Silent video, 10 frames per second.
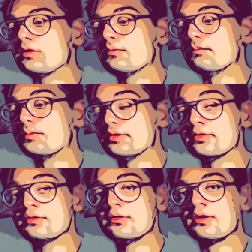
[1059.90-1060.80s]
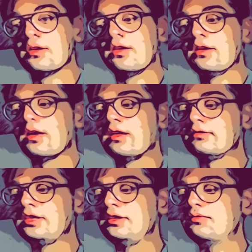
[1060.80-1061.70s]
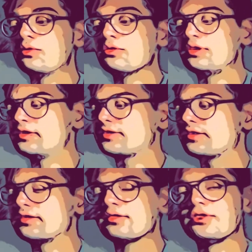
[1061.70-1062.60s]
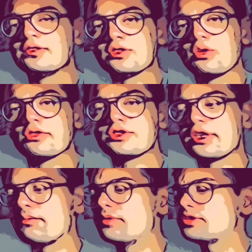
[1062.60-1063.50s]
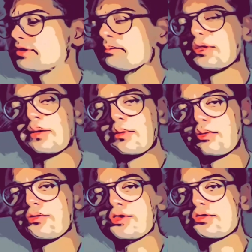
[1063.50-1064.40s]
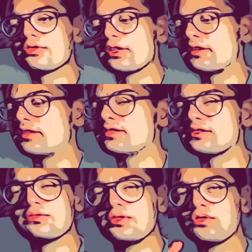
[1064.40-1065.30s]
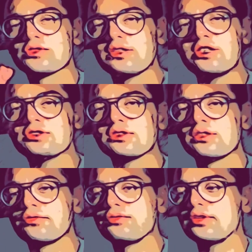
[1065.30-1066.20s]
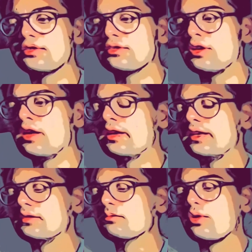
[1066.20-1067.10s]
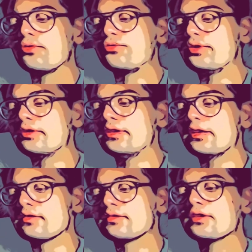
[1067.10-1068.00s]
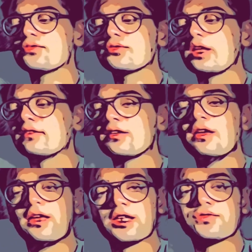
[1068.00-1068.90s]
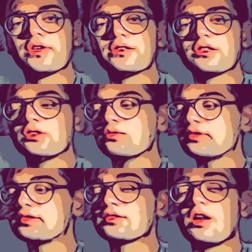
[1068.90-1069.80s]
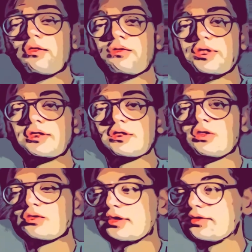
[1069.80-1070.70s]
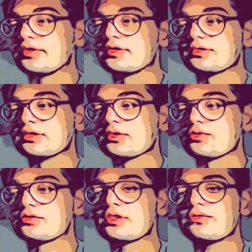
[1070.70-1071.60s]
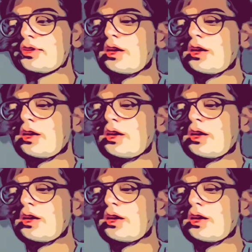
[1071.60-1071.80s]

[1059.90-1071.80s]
Britain, and he studied at Trinity College, Cambridge, then became a professor there, and he was a legendary figure in Morph theory and stuff. And as far as I know, this is how Witten got interested in those stuff.